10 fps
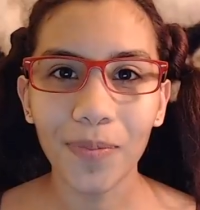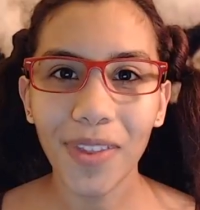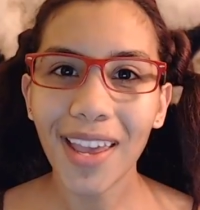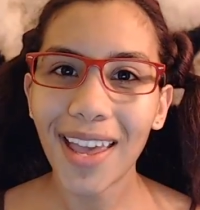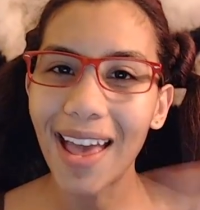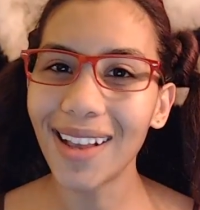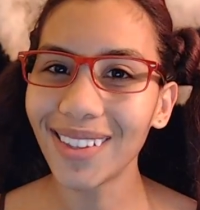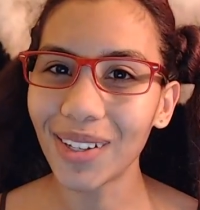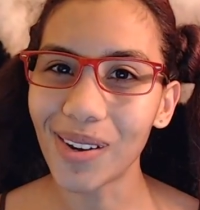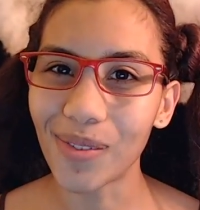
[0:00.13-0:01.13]
Hello
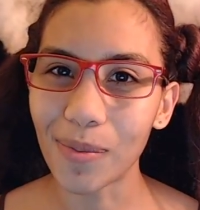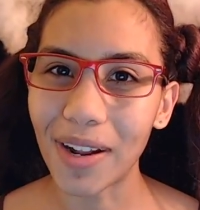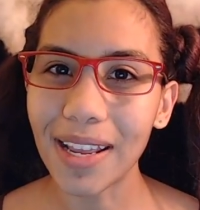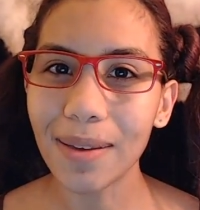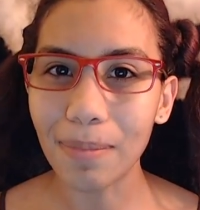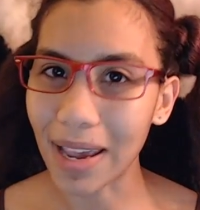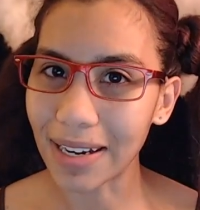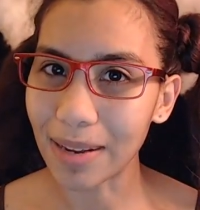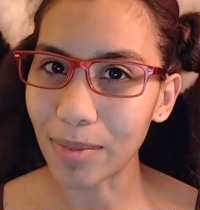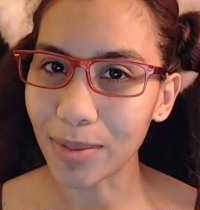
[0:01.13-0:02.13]
everybody, my name
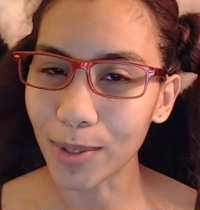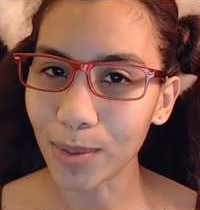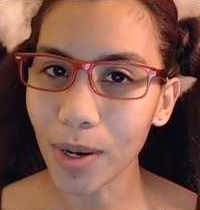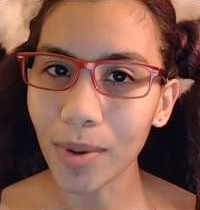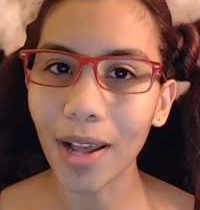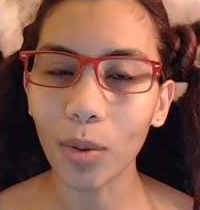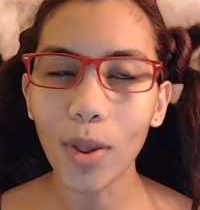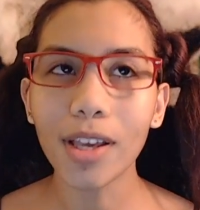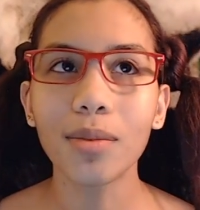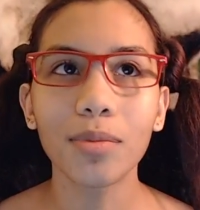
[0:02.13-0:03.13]
is MsRheyRhey, and
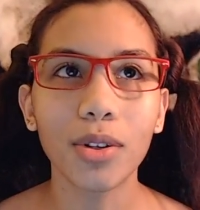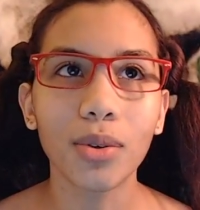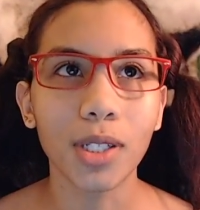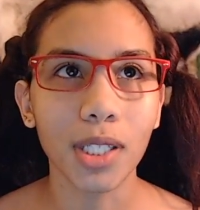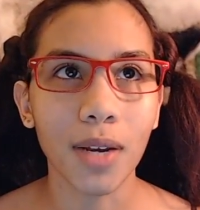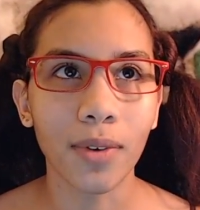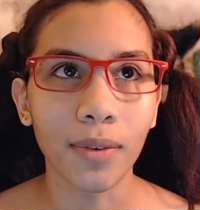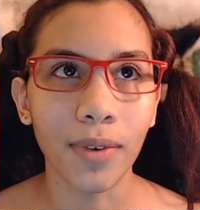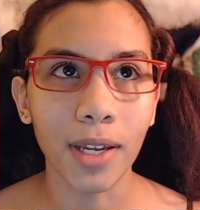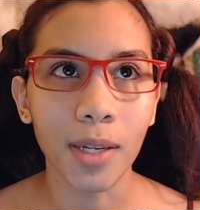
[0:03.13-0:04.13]
welcome to Discovering
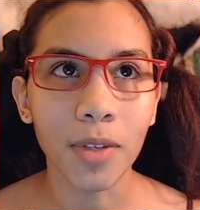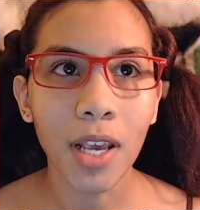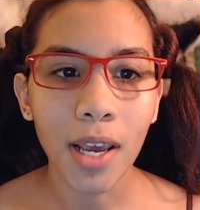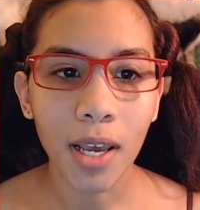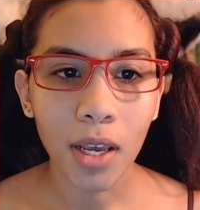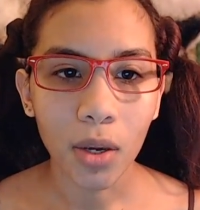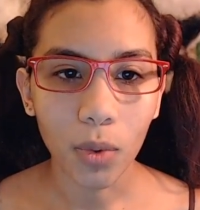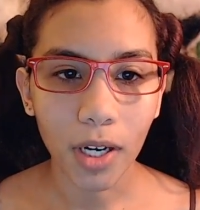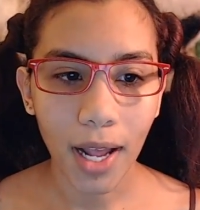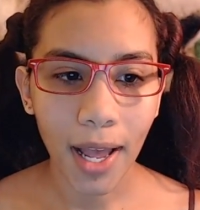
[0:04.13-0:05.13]
Fandoms, where
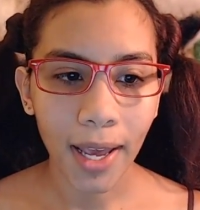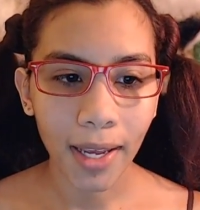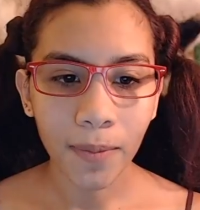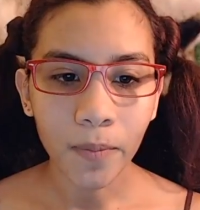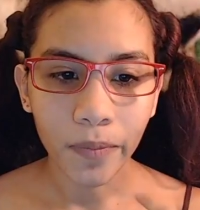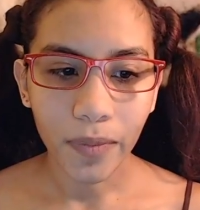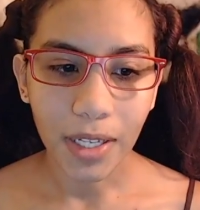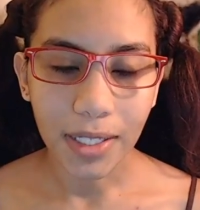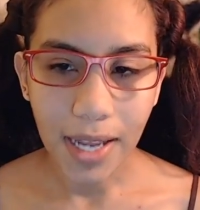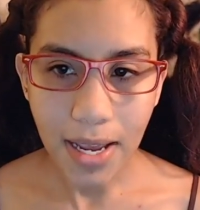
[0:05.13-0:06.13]
I
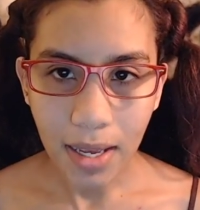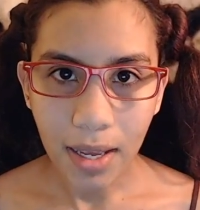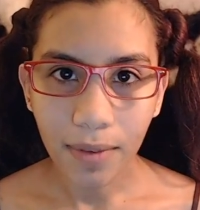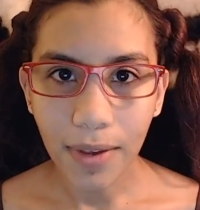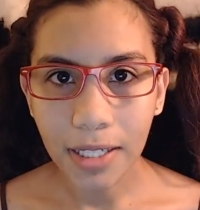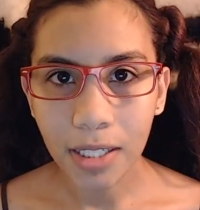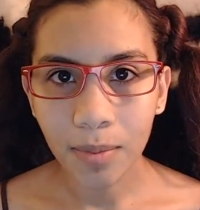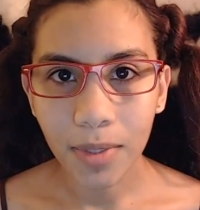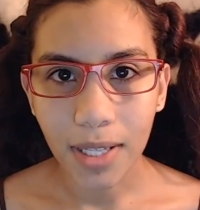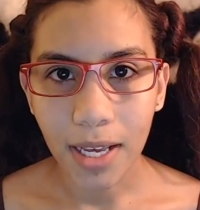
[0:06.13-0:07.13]
take fandoms
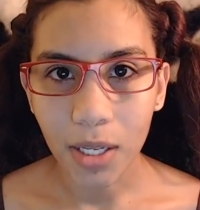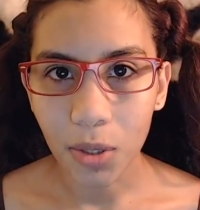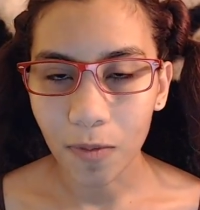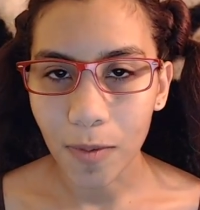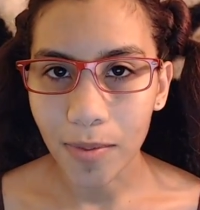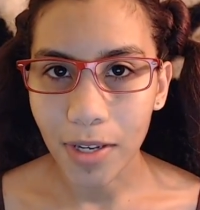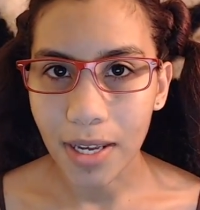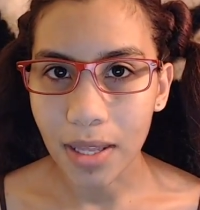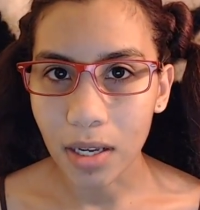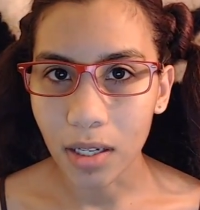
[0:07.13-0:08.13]
that you have maybe
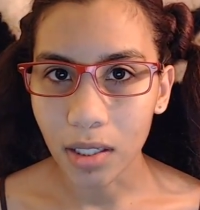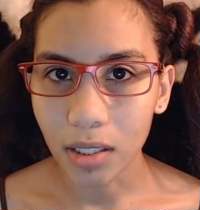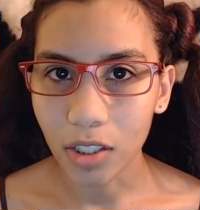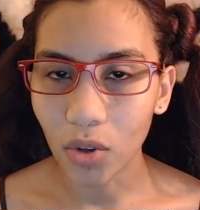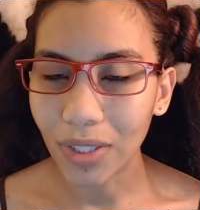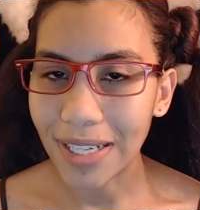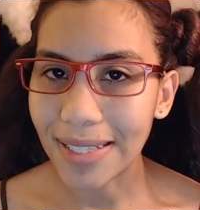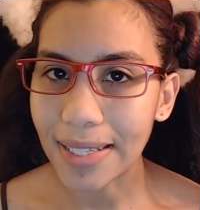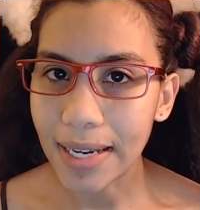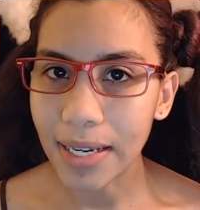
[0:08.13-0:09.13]
either only
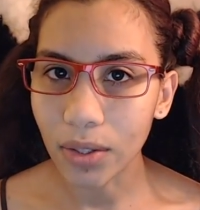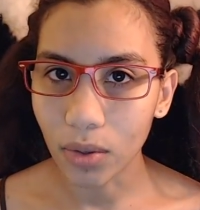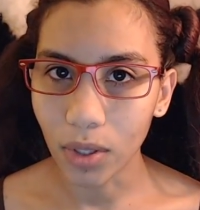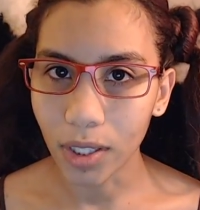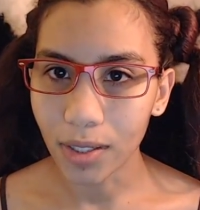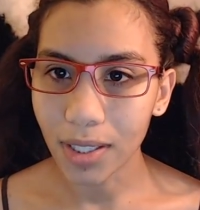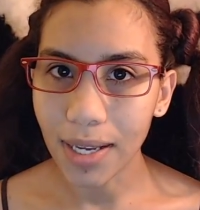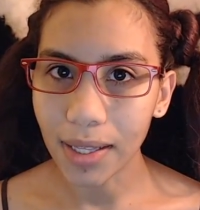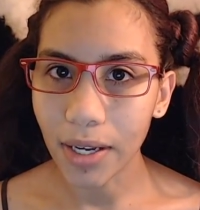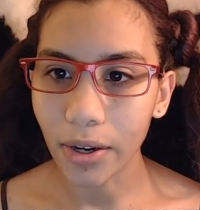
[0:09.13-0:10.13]
seen or slightly
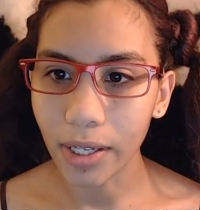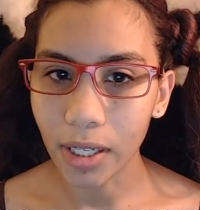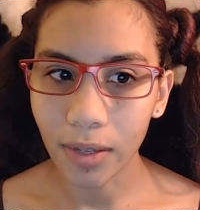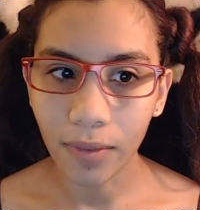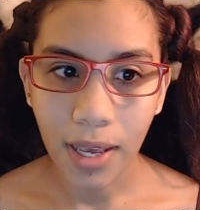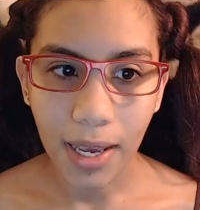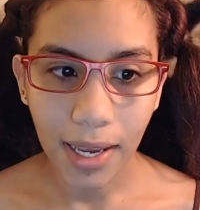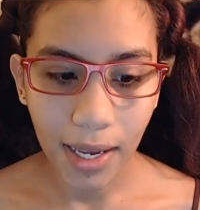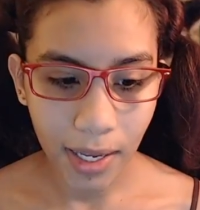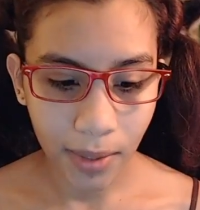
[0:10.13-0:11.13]
heard of,
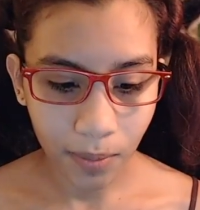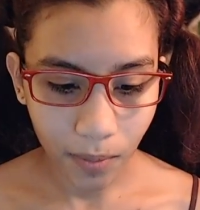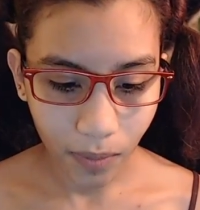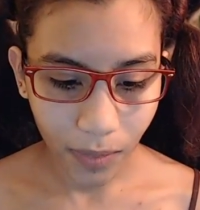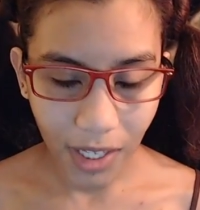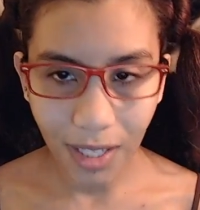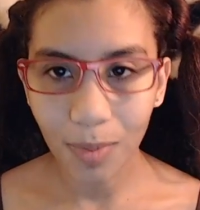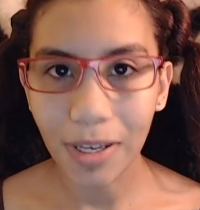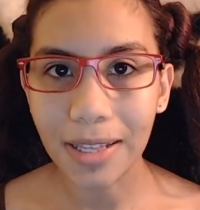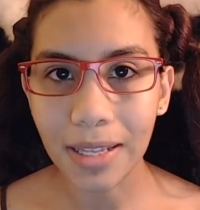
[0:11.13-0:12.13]
and
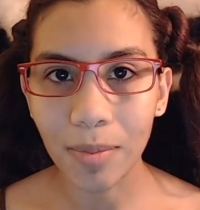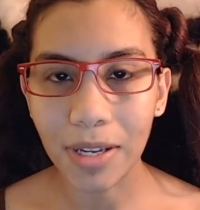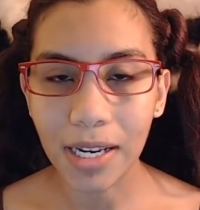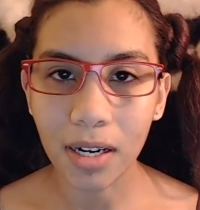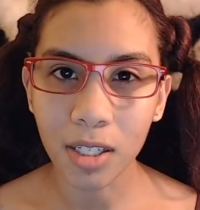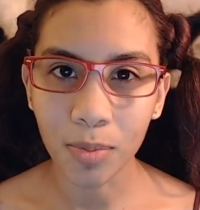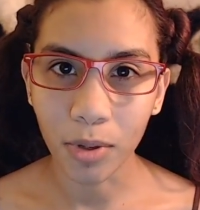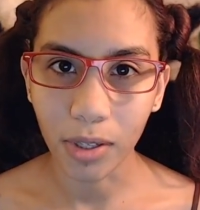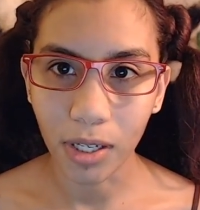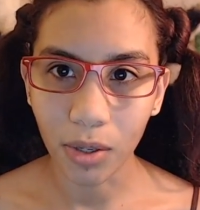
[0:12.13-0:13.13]
explain them in a
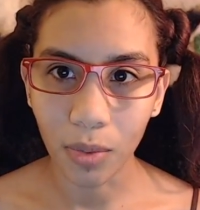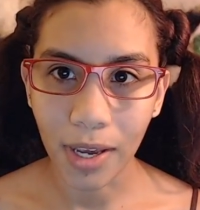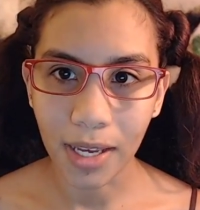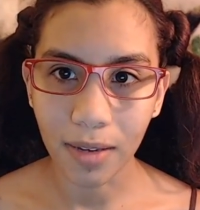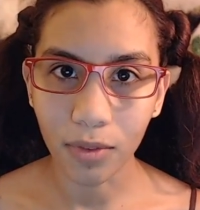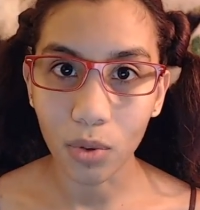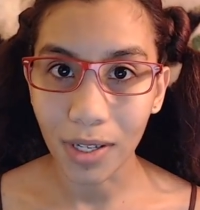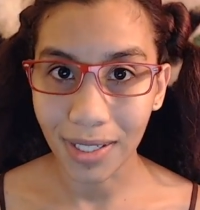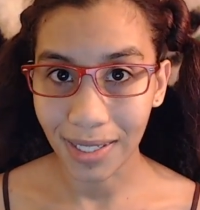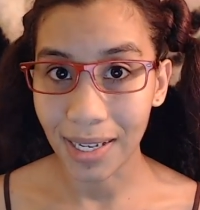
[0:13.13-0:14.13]
non-spoilery way if you want to
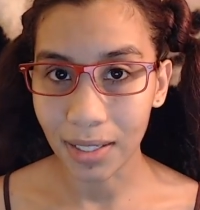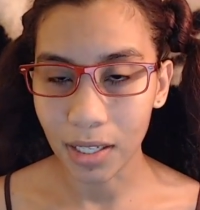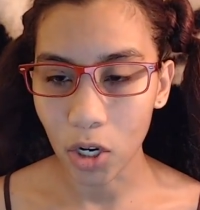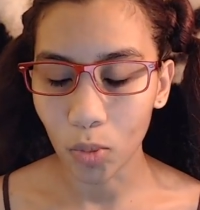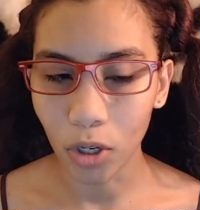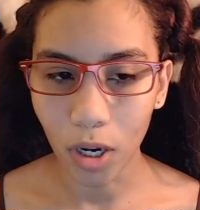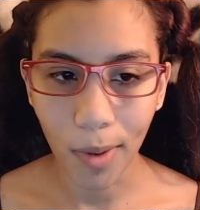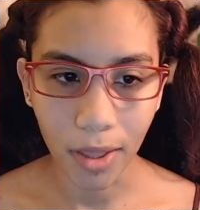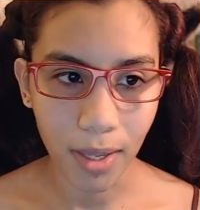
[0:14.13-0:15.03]
get to know more about them.